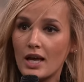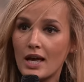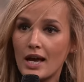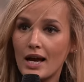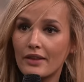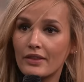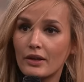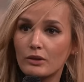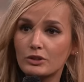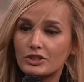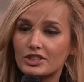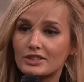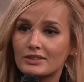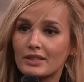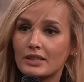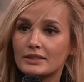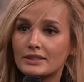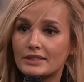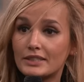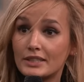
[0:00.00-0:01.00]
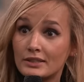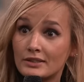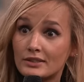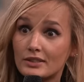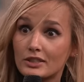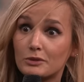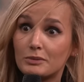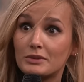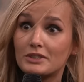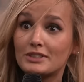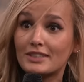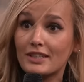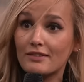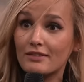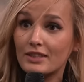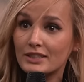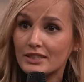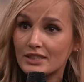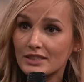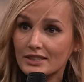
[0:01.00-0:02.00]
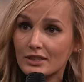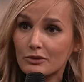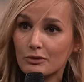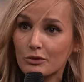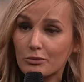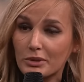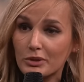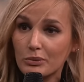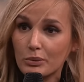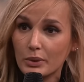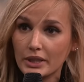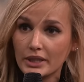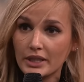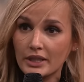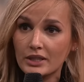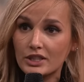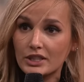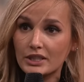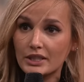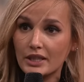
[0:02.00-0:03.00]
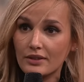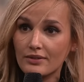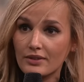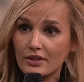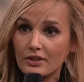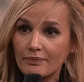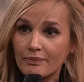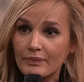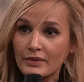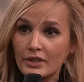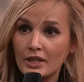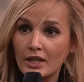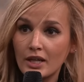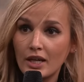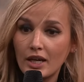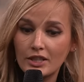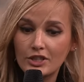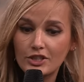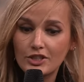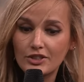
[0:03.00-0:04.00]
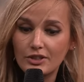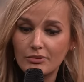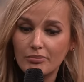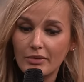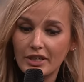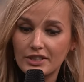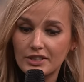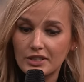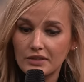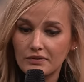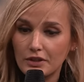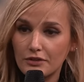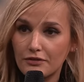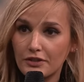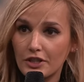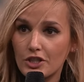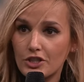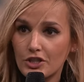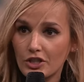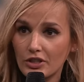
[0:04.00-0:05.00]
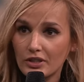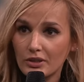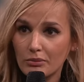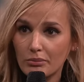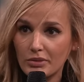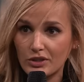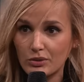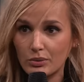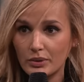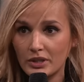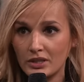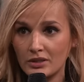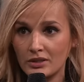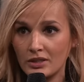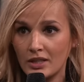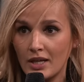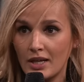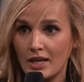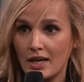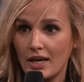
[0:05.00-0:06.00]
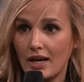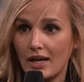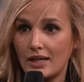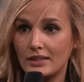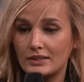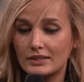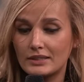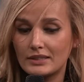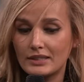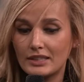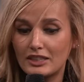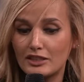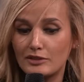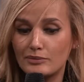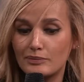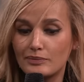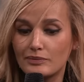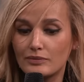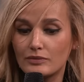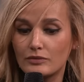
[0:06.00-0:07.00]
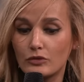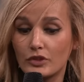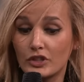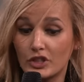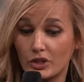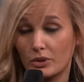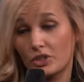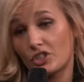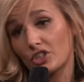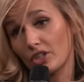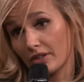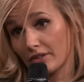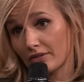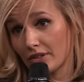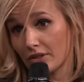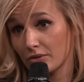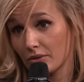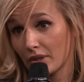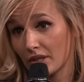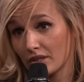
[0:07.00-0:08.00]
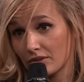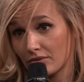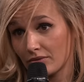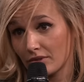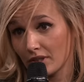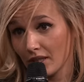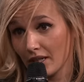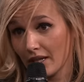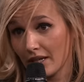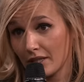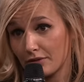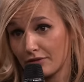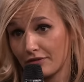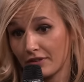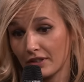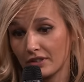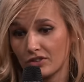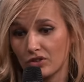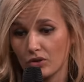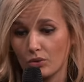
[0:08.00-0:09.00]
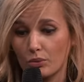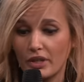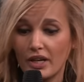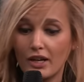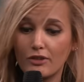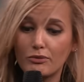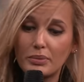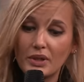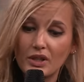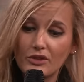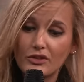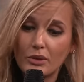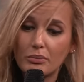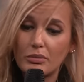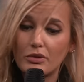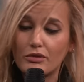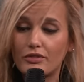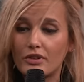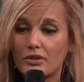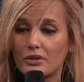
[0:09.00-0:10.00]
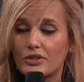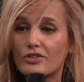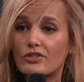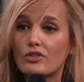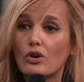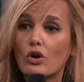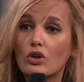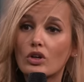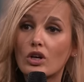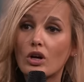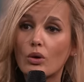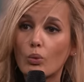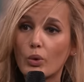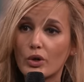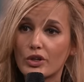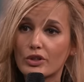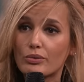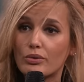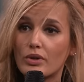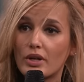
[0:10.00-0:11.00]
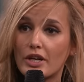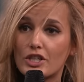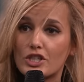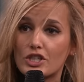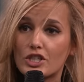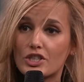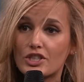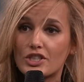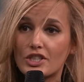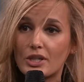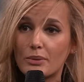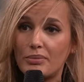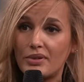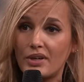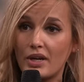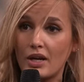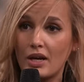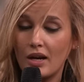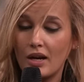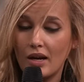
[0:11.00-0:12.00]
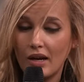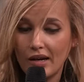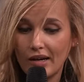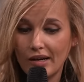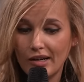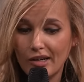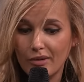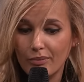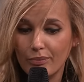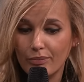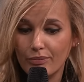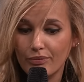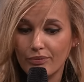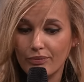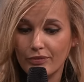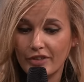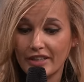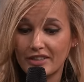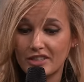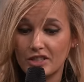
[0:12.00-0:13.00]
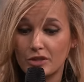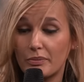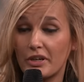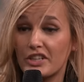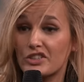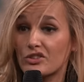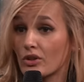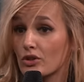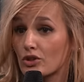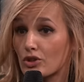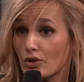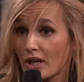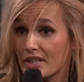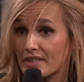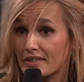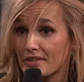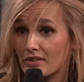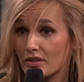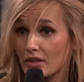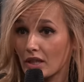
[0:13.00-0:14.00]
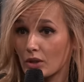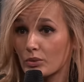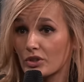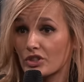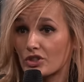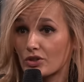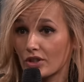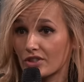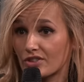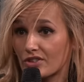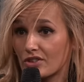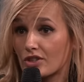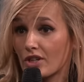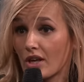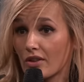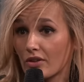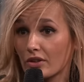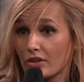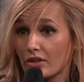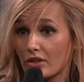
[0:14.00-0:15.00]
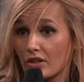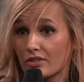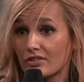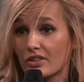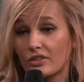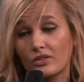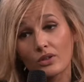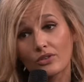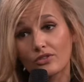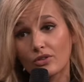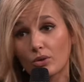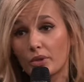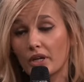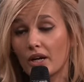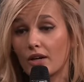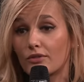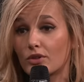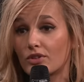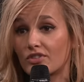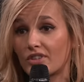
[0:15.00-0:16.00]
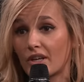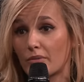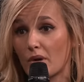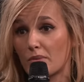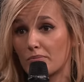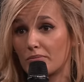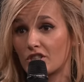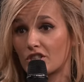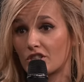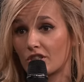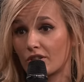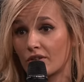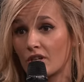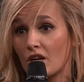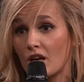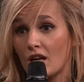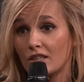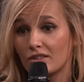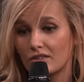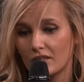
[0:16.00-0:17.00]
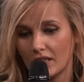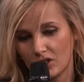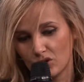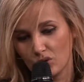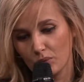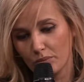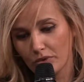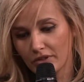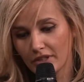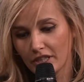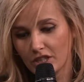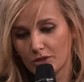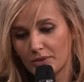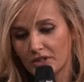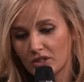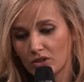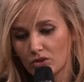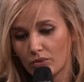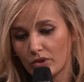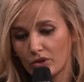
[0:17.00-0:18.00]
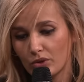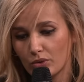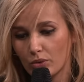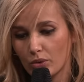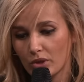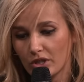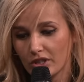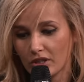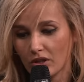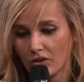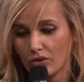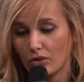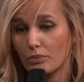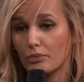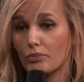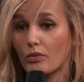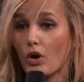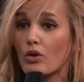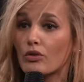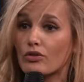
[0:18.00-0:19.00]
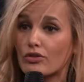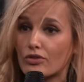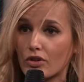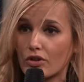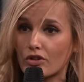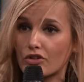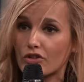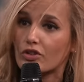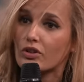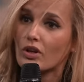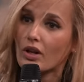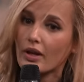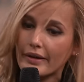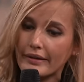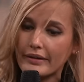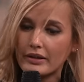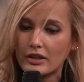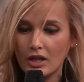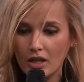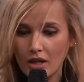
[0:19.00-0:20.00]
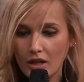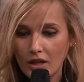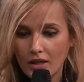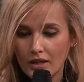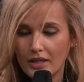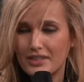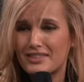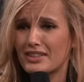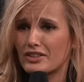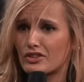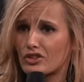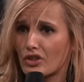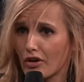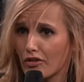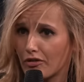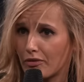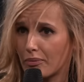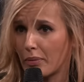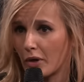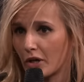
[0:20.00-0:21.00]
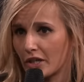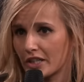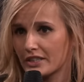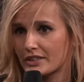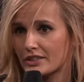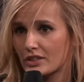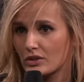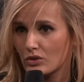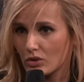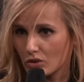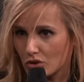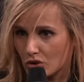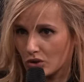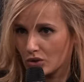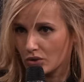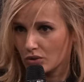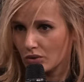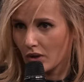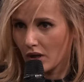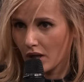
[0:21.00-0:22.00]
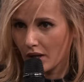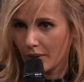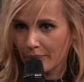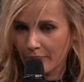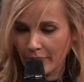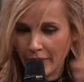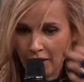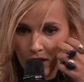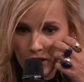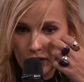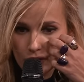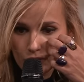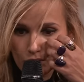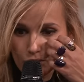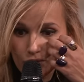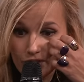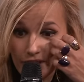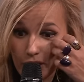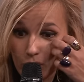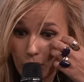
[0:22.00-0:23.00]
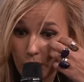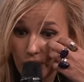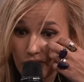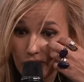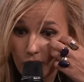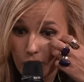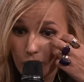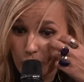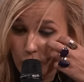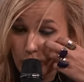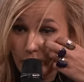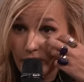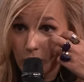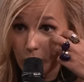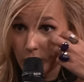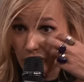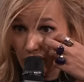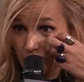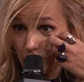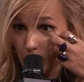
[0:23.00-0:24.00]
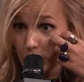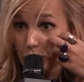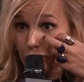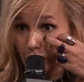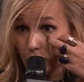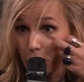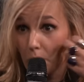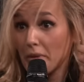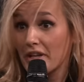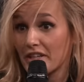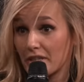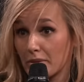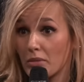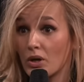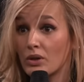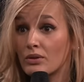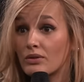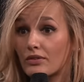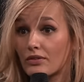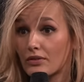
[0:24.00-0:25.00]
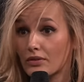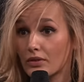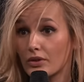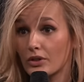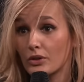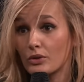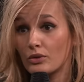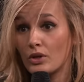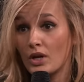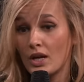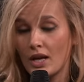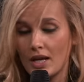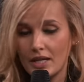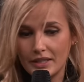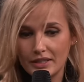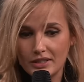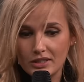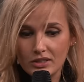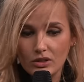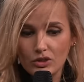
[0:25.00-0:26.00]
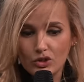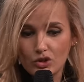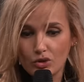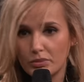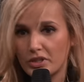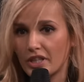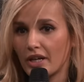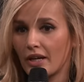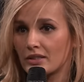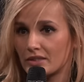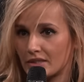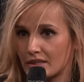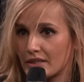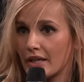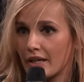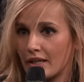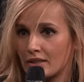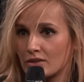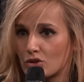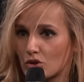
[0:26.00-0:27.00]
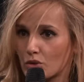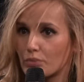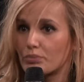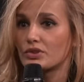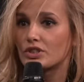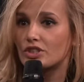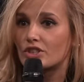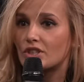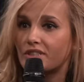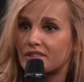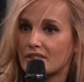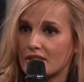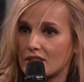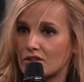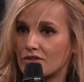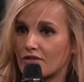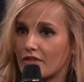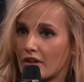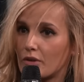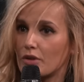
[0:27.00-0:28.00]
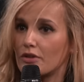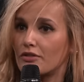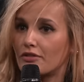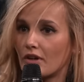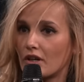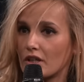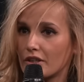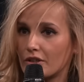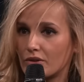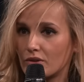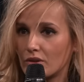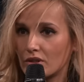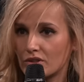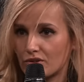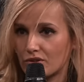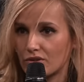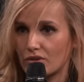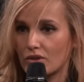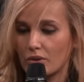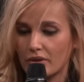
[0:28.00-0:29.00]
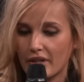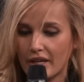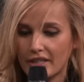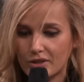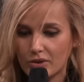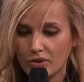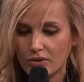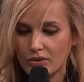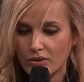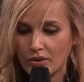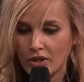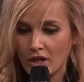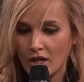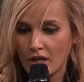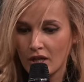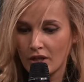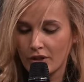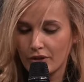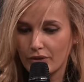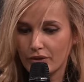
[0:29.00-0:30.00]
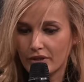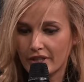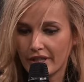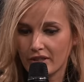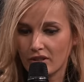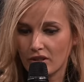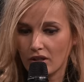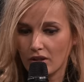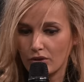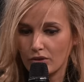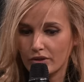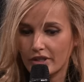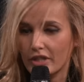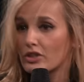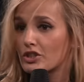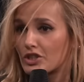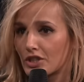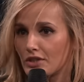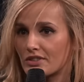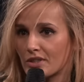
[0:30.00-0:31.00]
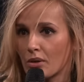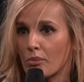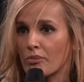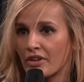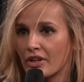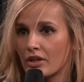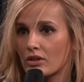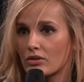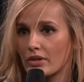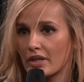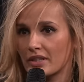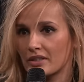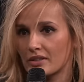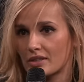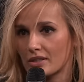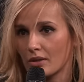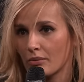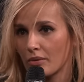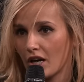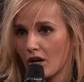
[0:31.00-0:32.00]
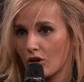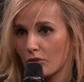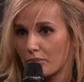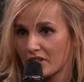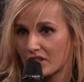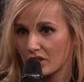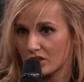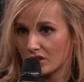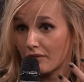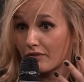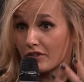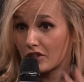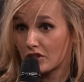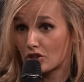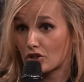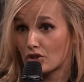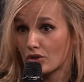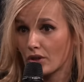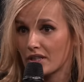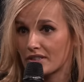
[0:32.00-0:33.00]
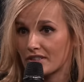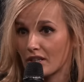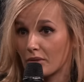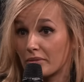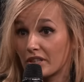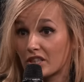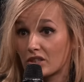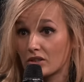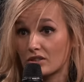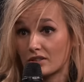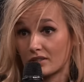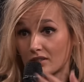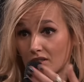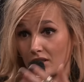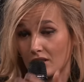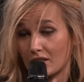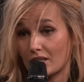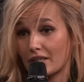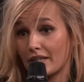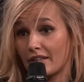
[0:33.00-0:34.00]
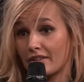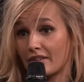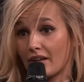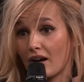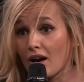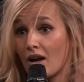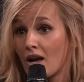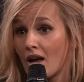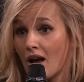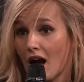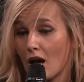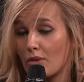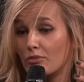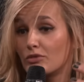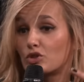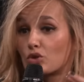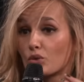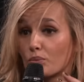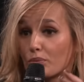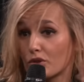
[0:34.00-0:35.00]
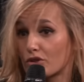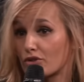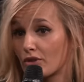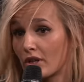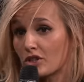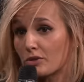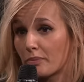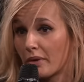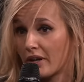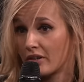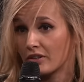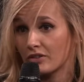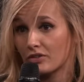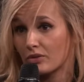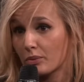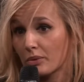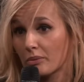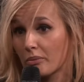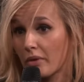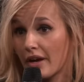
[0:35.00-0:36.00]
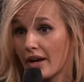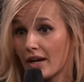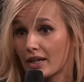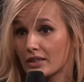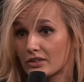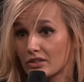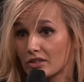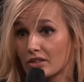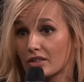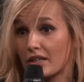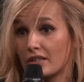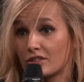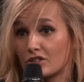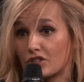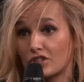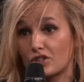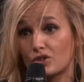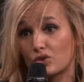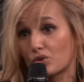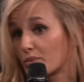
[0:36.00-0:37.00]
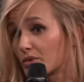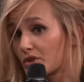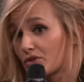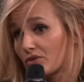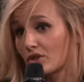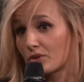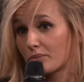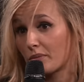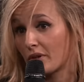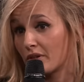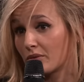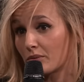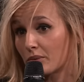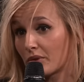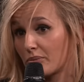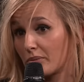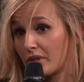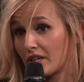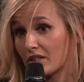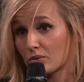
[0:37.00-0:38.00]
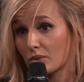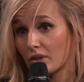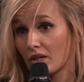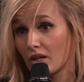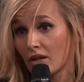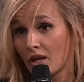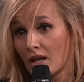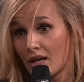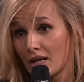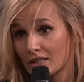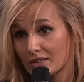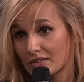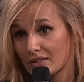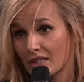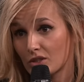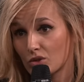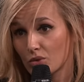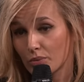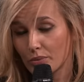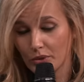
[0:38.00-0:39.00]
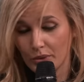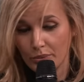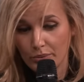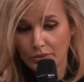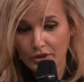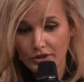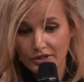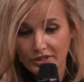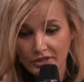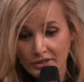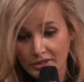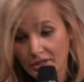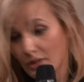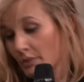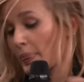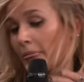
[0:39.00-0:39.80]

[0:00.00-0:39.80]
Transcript: And now she's 19, so it's been seven years that we've been working together. And she did my TV feature in between, and um, we know each other very well in real life. And so we have built up a very strong uh, work relationship um, that is based on trust, and we trust each other a lot. And also we have the same ambition. So that's super nice because when you work on a, on such like let's say tough parts, you know, to um, to take with you, to bear with you for many months, you know. It's good to be hand in hand, to push the scenes very far, you know, and to know that you, you, can, uh, you can achieve something grand somehow because of this trust and because, again, I'm super transparent with my actor and she's super transparent with me as well. So that's super important.